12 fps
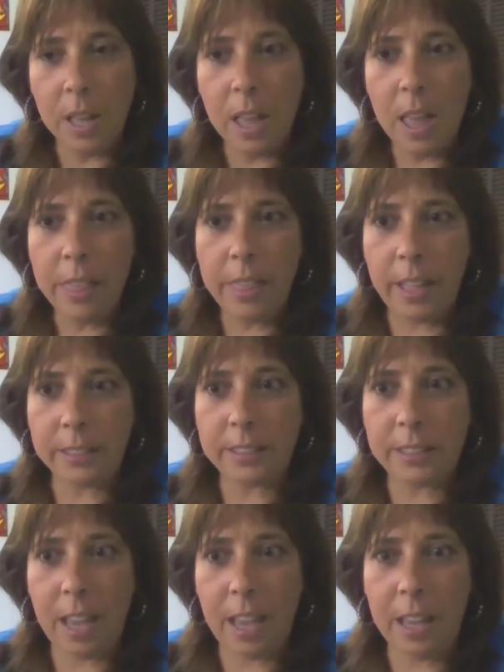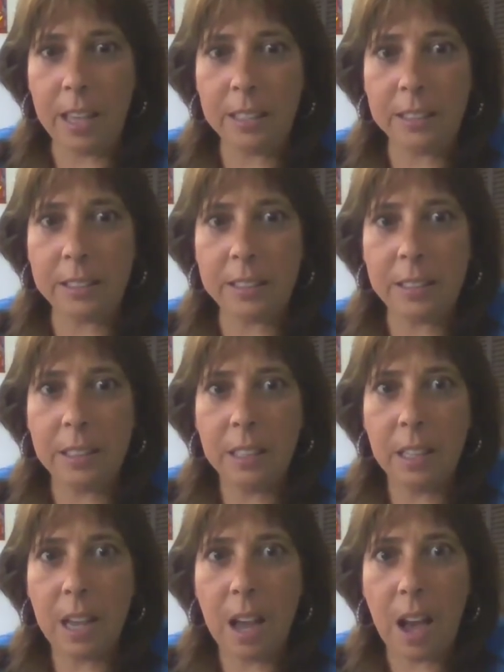that says,
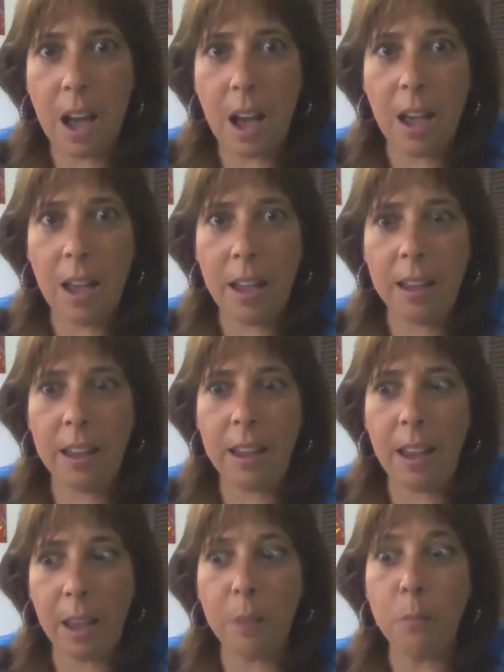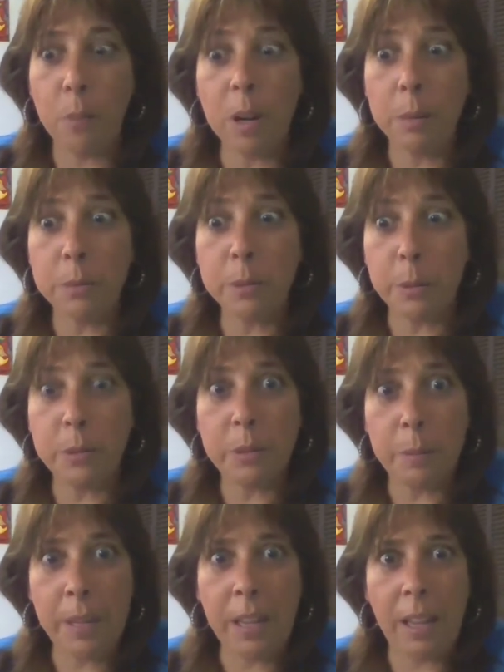I am where I'm supposed to
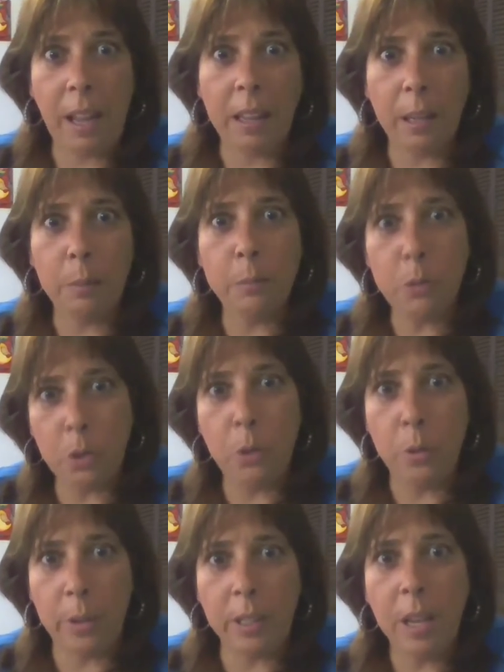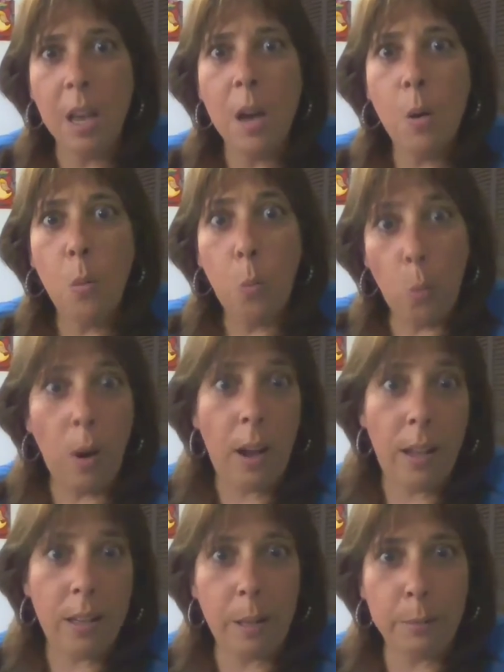be and I'm doing
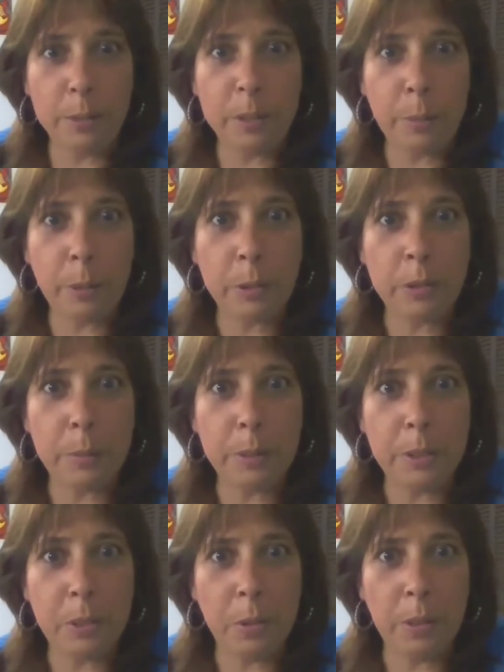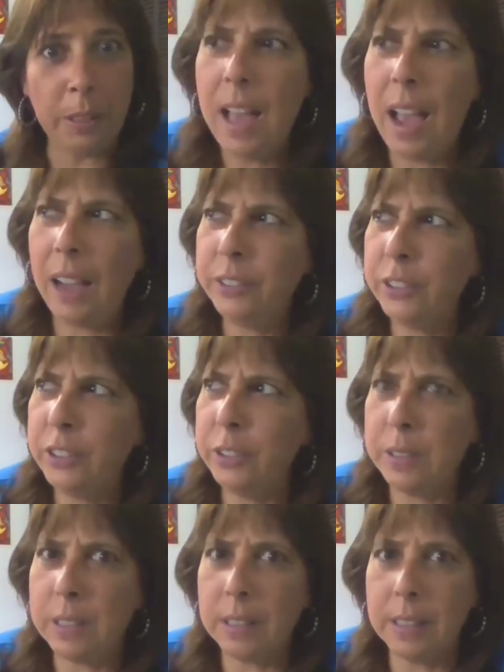what I'm supposed to be doing. After
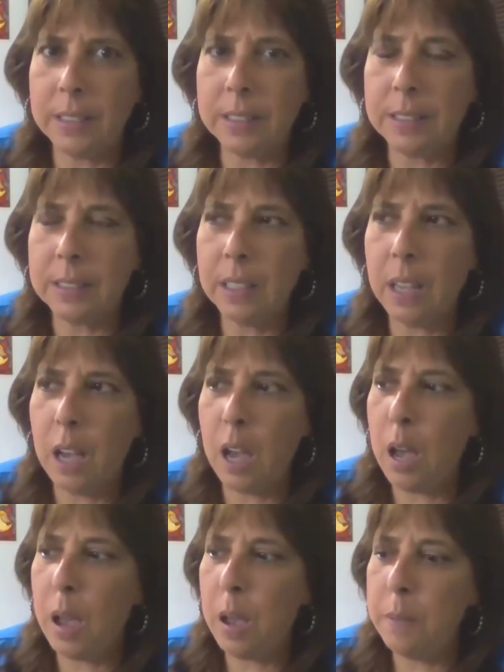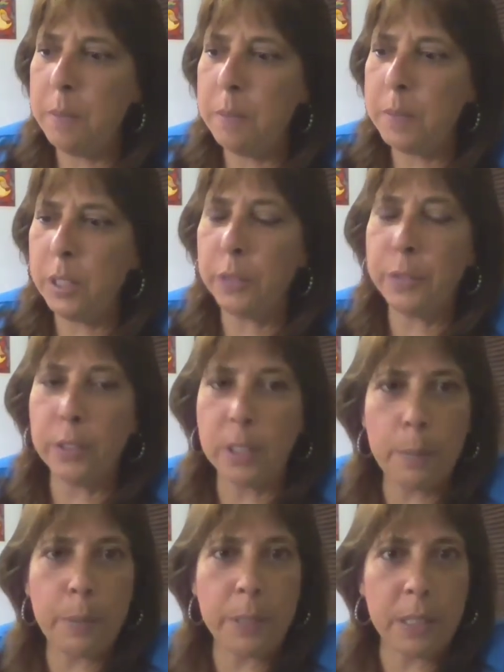doing this, for a
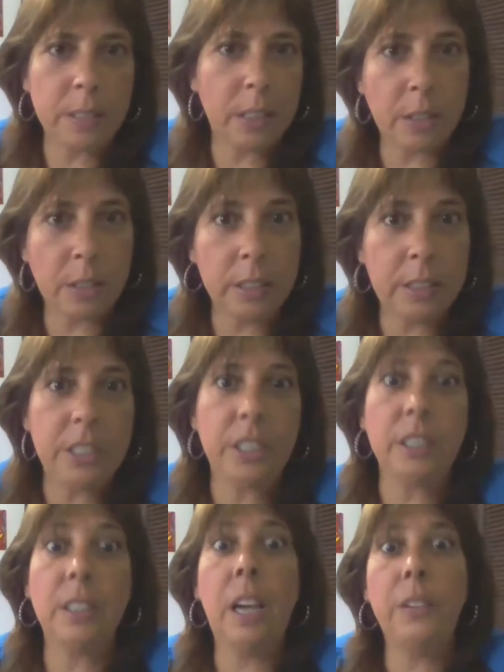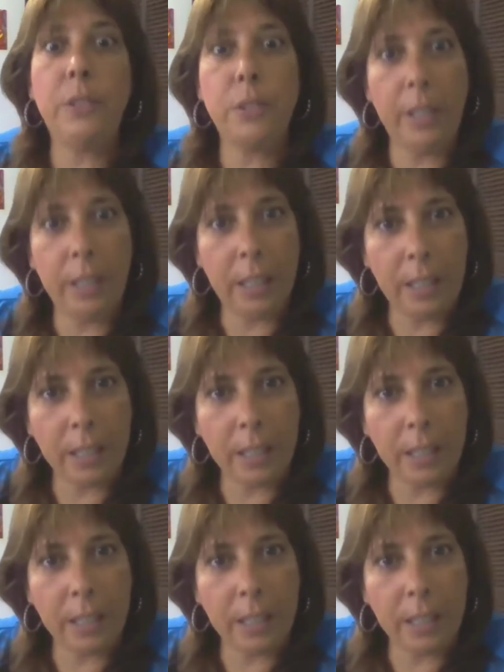couple years, I started teaching live training.